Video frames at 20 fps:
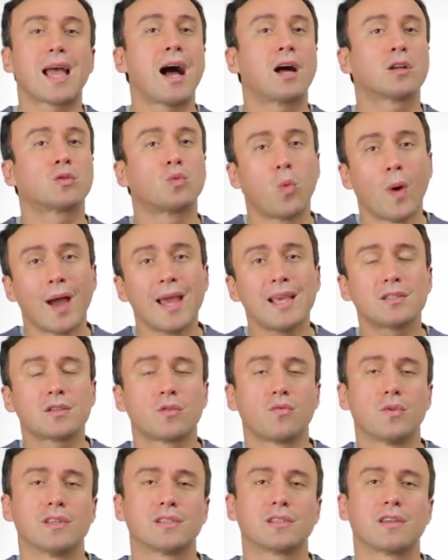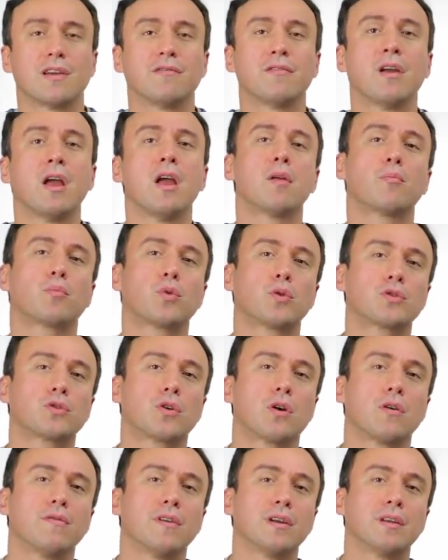outweighs the risk of
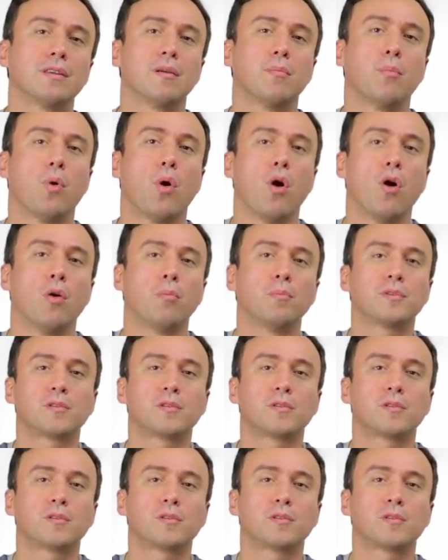preserving the pulp,